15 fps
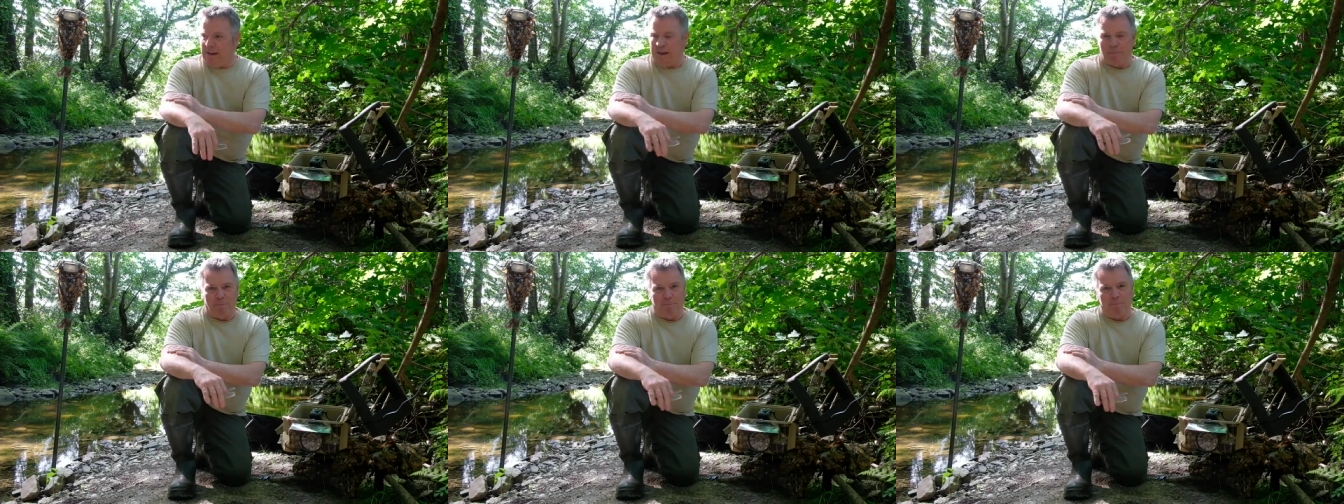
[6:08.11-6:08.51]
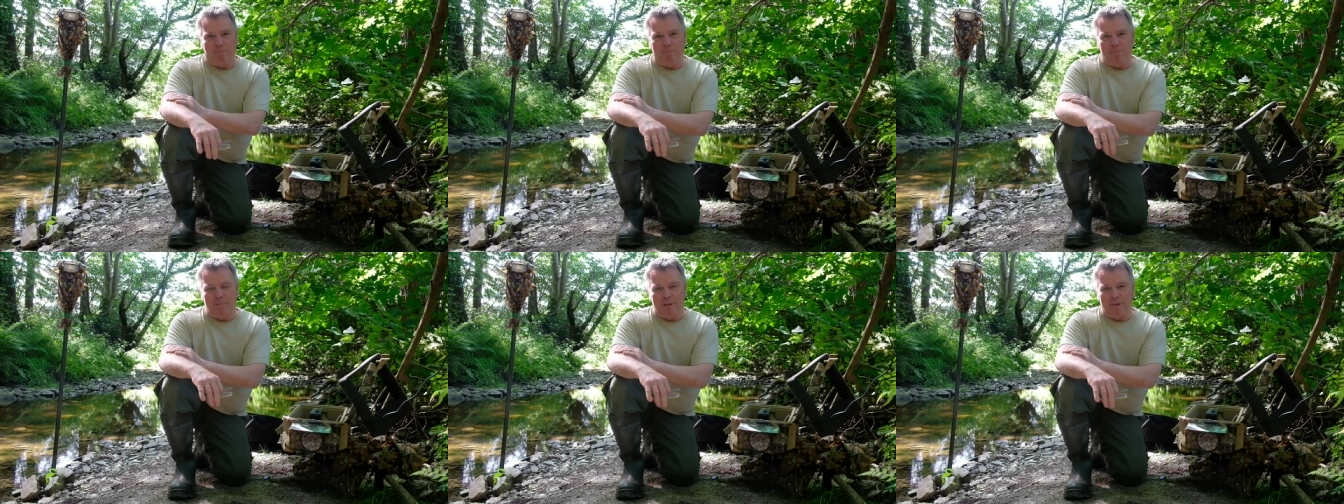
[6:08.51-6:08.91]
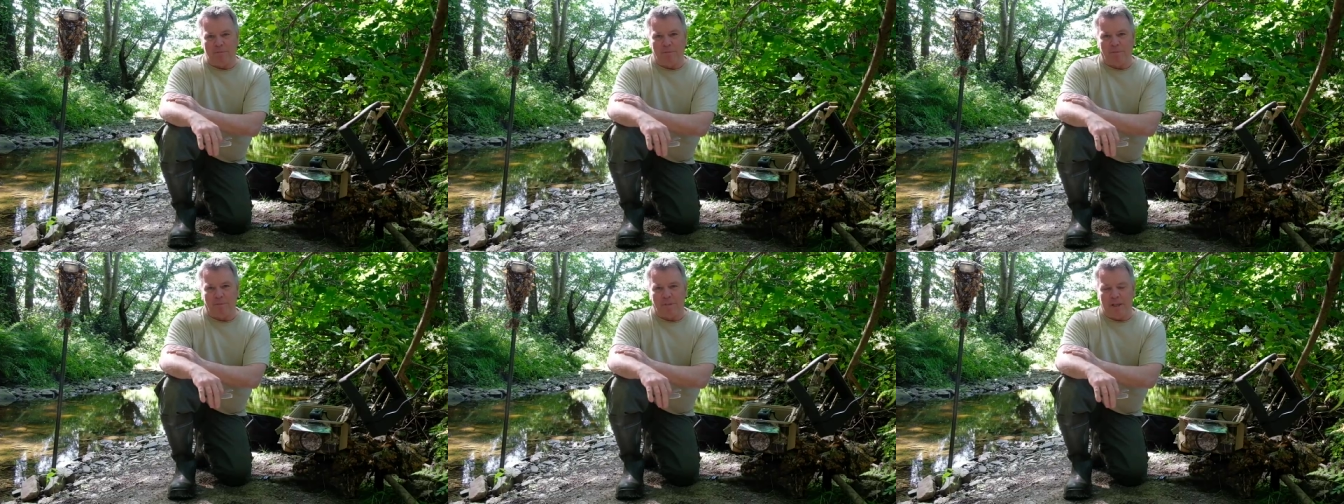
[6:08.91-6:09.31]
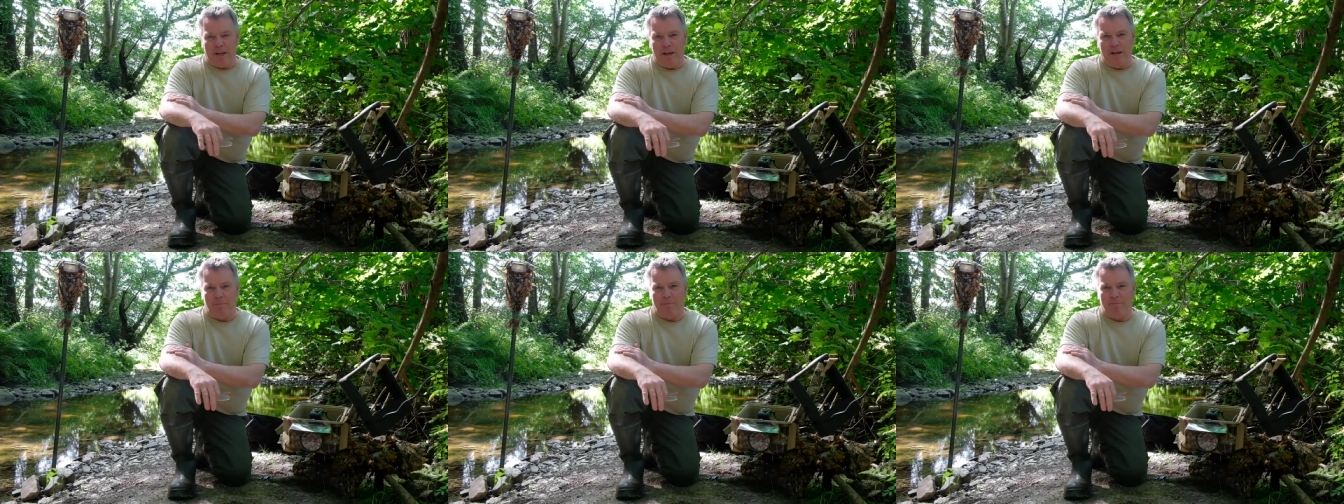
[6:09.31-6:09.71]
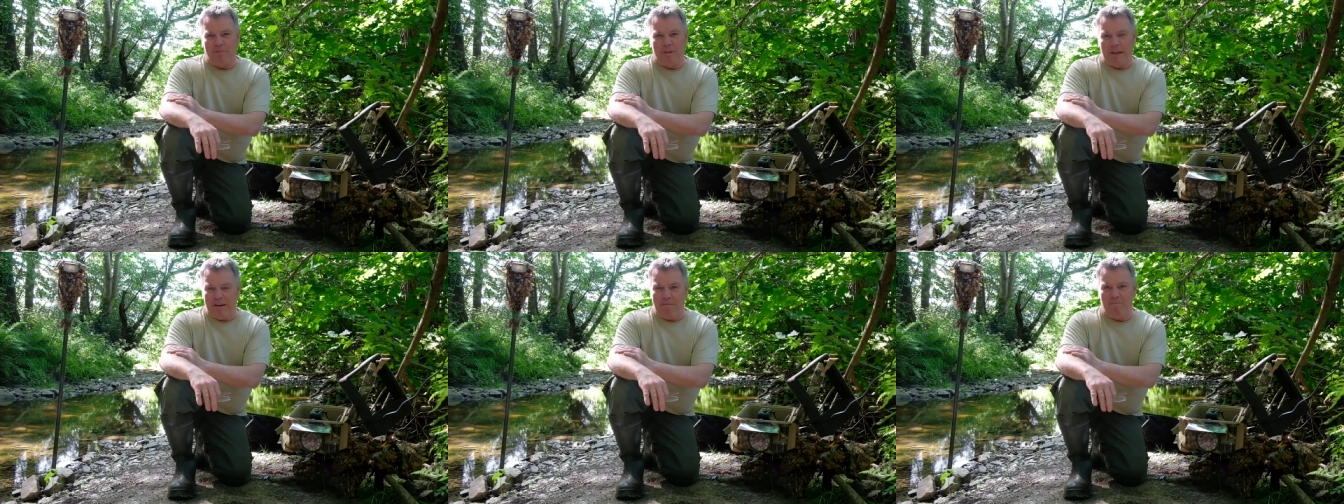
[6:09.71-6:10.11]
I'm here
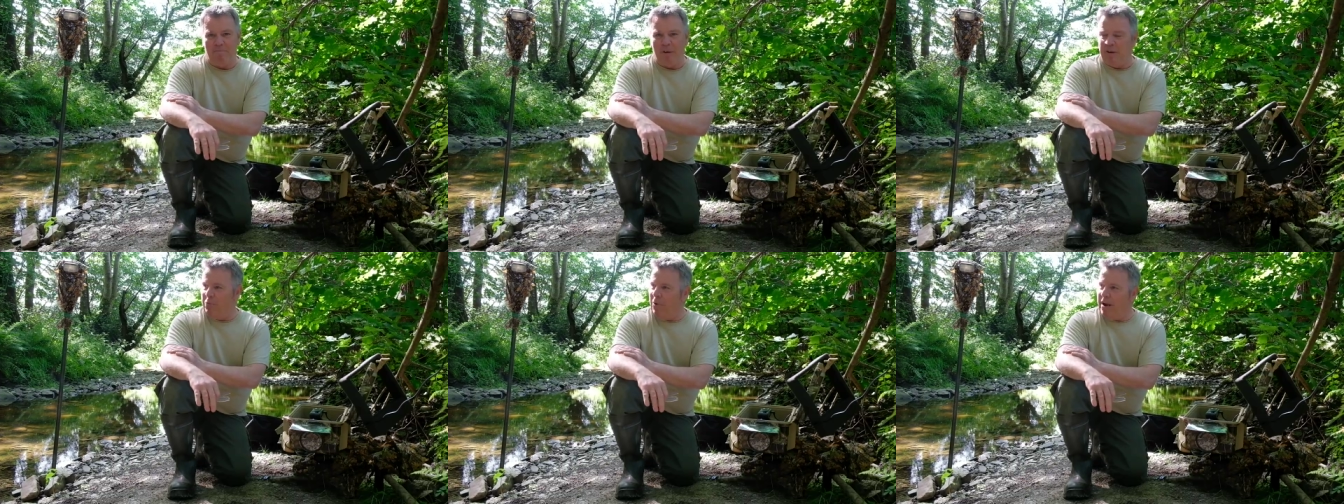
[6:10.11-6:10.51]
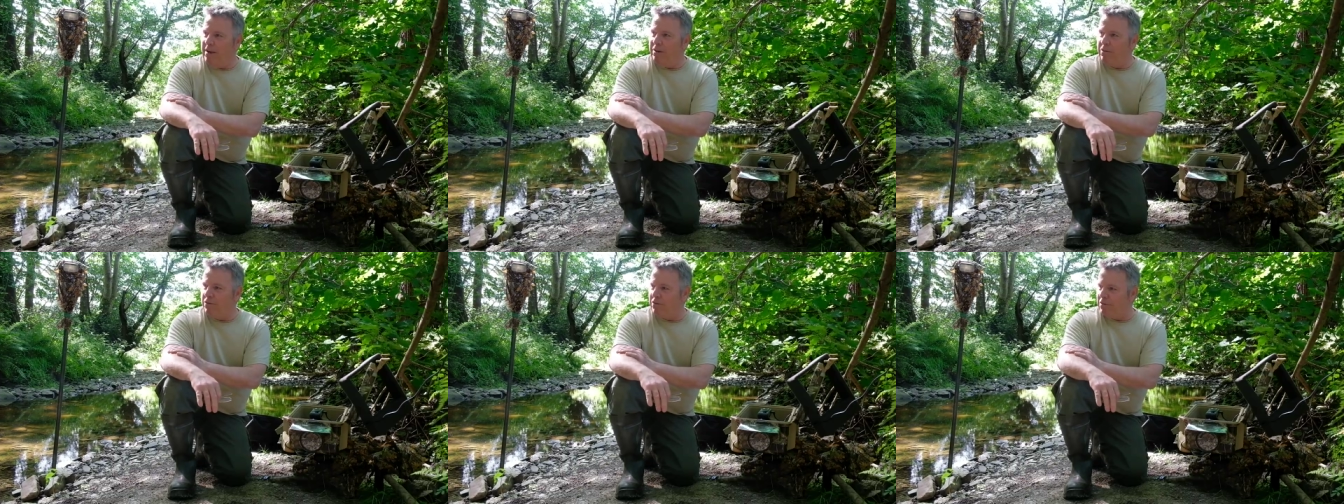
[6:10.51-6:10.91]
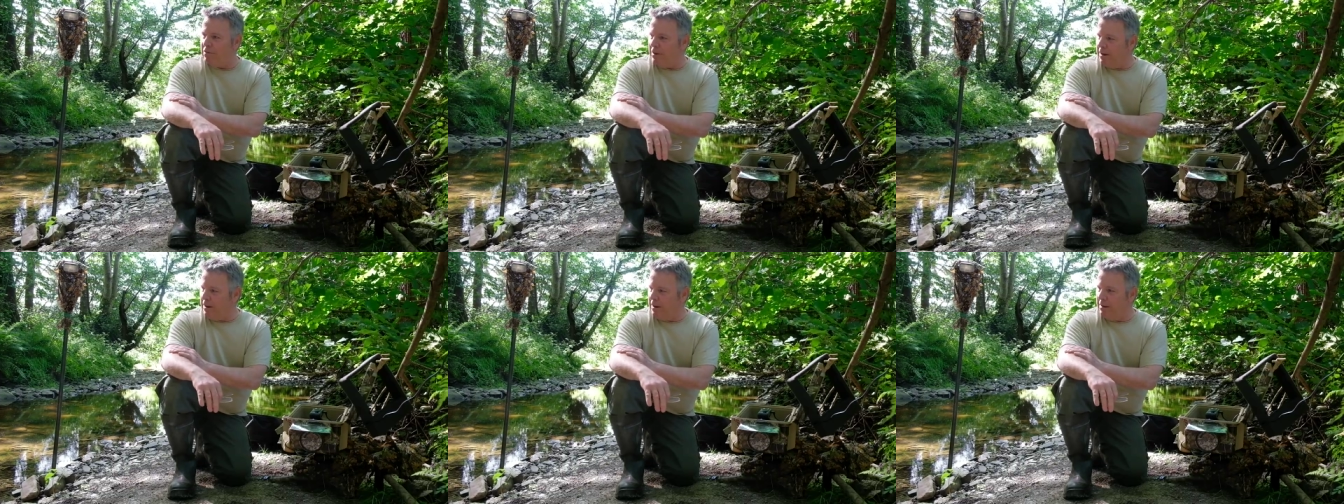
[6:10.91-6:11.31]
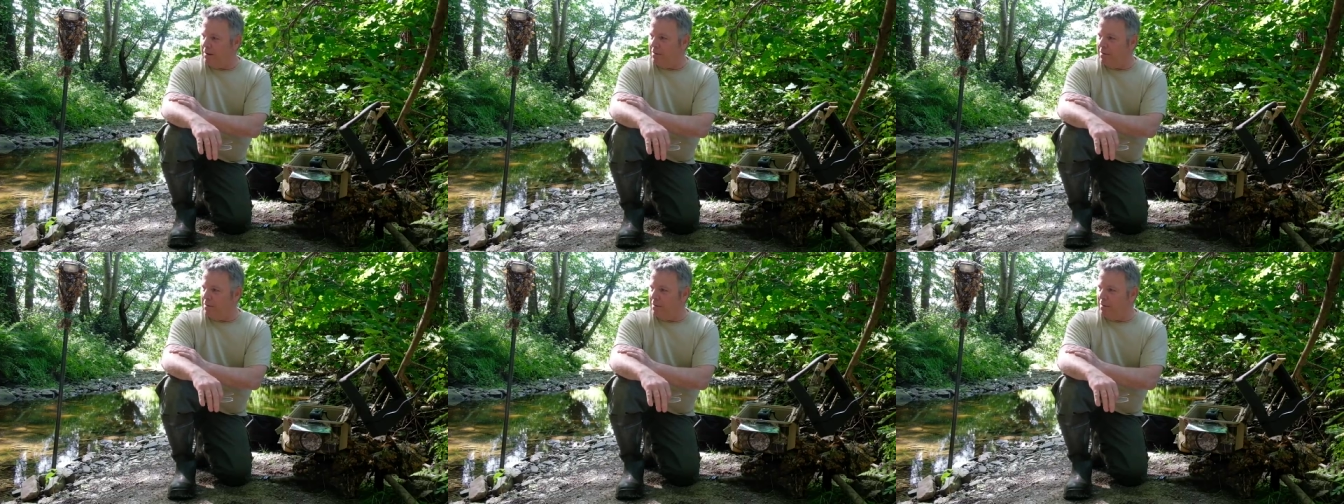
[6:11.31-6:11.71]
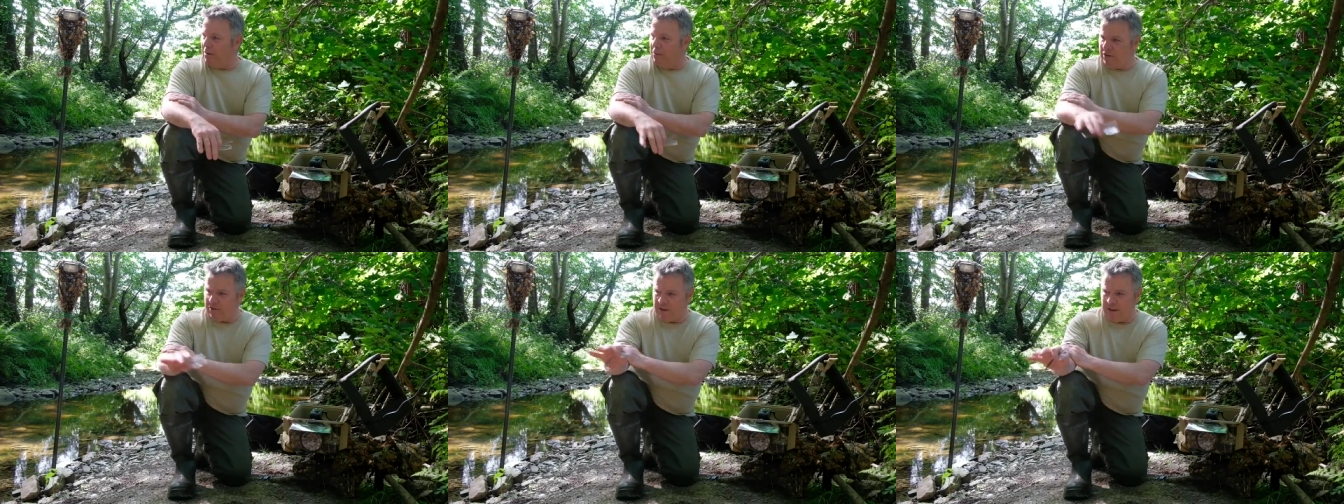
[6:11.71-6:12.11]
in mid Wales, uh,
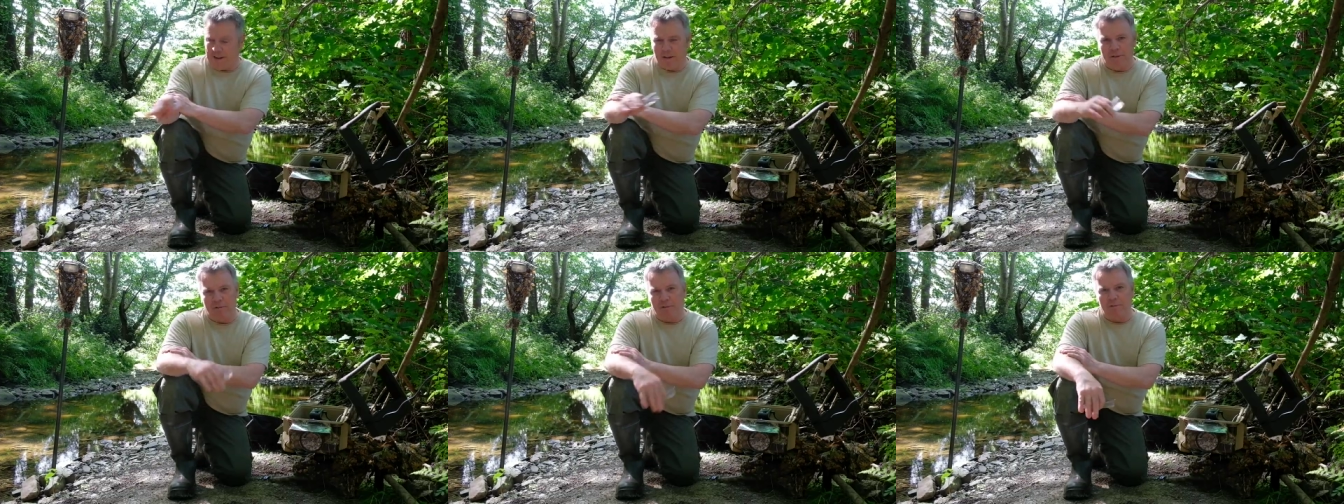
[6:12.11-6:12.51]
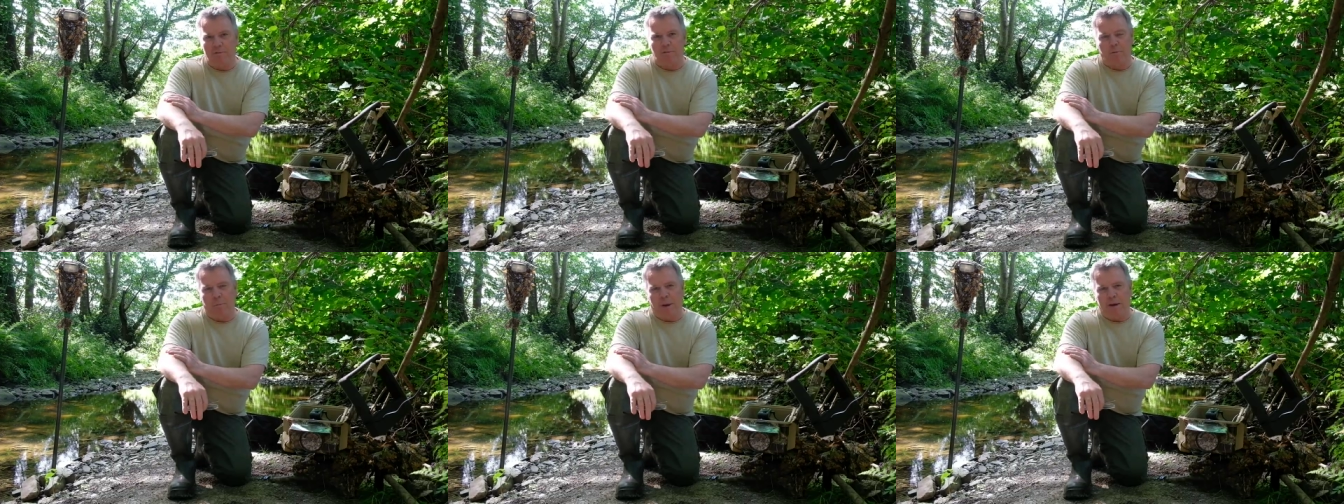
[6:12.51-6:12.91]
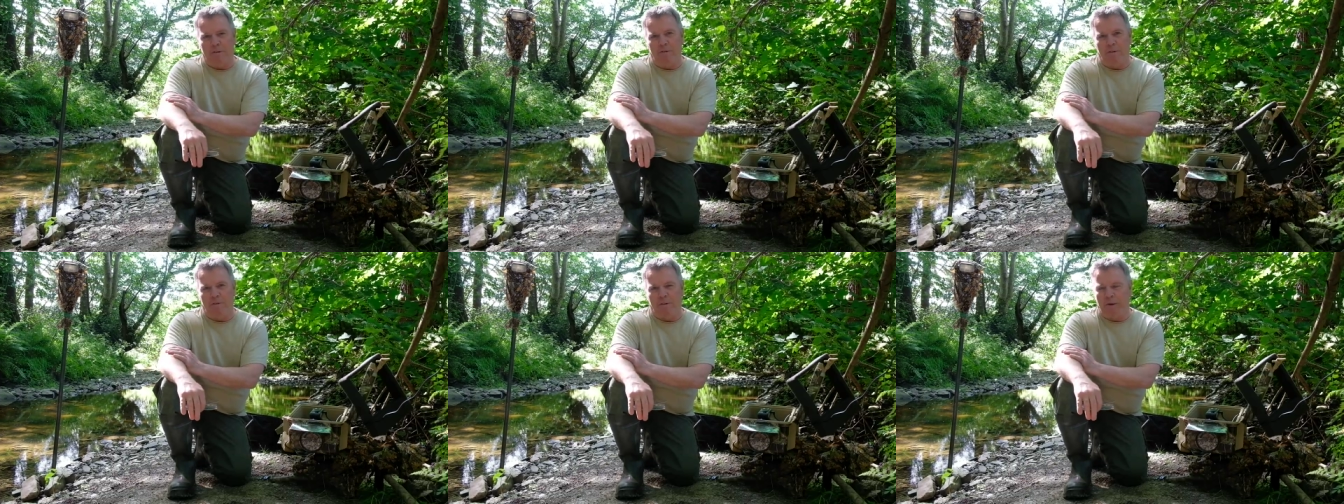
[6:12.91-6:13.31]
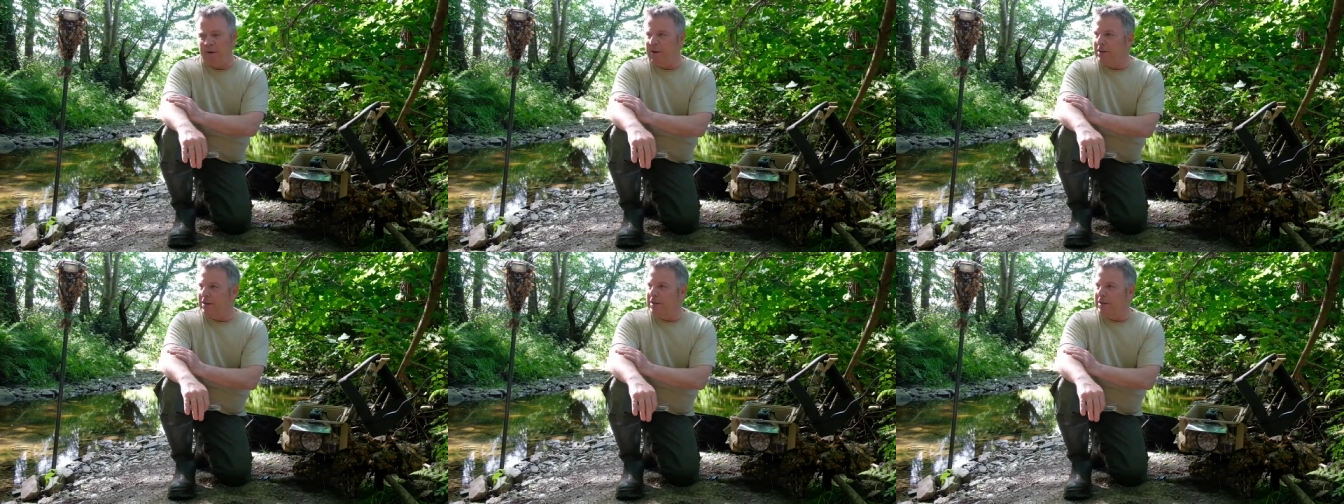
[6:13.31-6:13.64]
on this little Spate River.